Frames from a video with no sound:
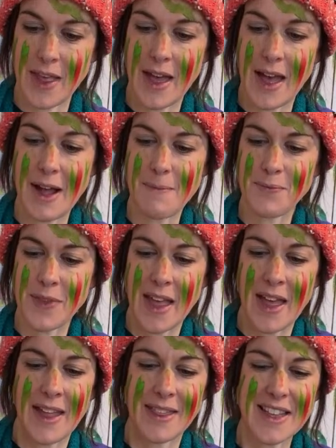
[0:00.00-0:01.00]

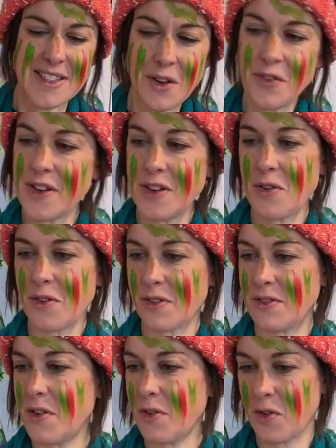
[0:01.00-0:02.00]
That's often
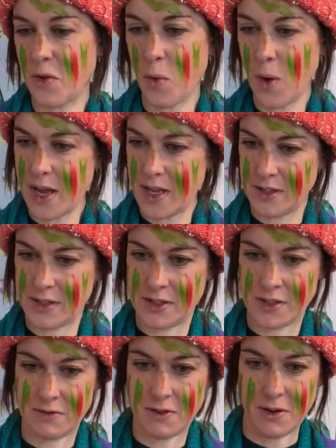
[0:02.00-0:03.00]
not quite
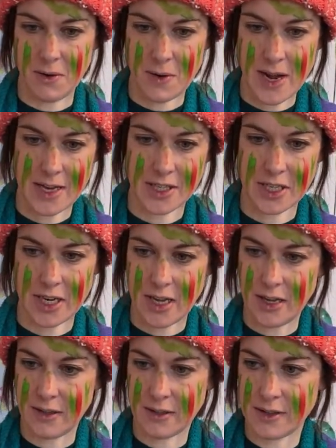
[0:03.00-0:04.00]
true, actually.
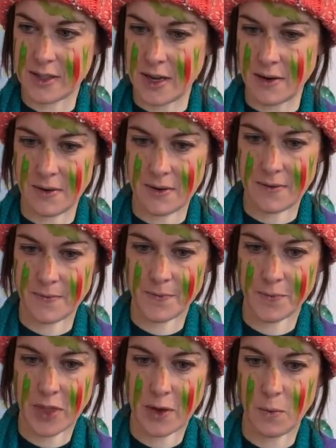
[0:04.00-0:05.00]
So
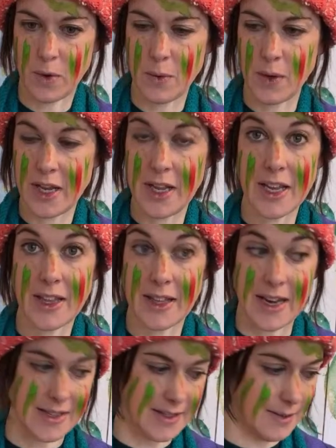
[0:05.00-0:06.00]
we were learning in the
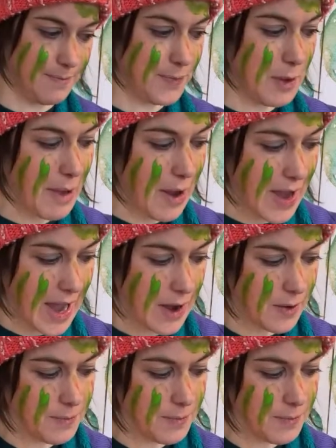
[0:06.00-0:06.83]
lesson about how